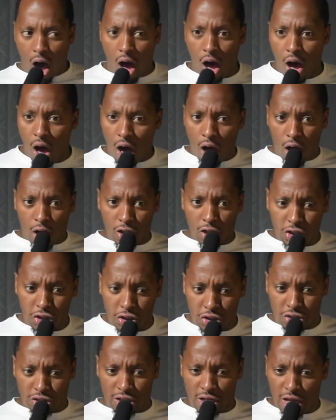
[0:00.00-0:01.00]
oh
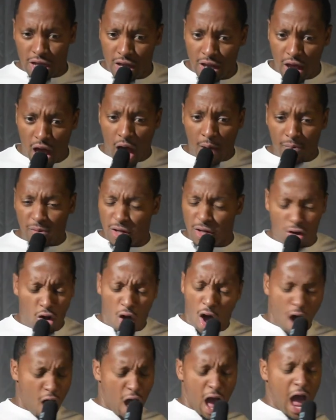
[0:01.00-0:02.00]
shit, I mean,
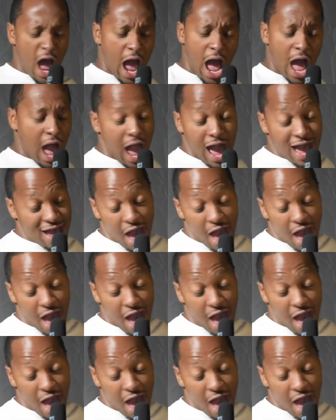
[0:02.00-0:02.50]
oh,